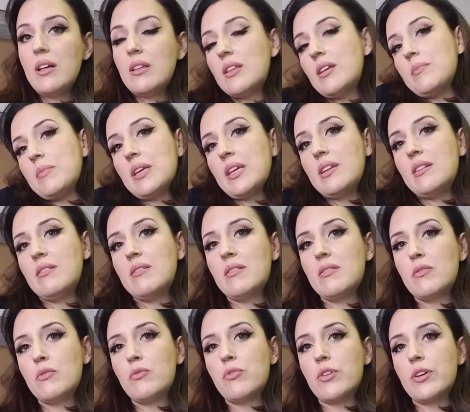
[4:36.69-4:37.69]
I mean,
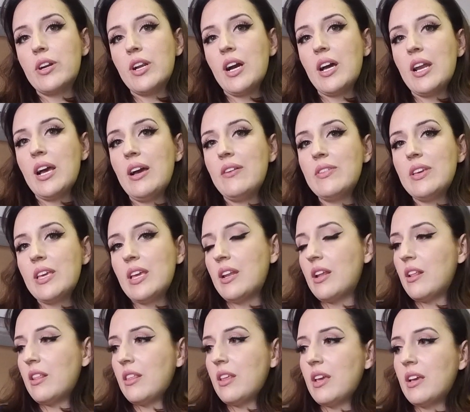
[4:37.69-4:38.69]
for not having
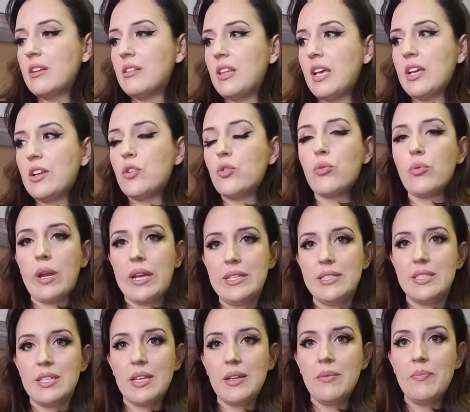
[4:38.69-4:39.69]
anything like
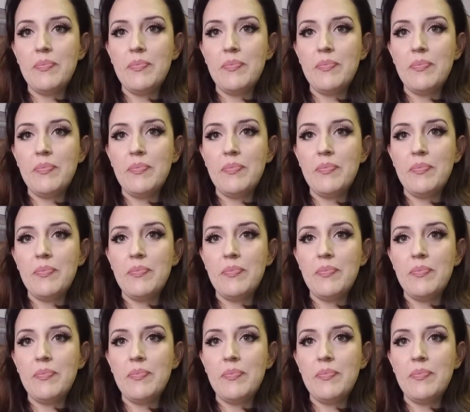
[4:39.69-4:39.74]
crazy.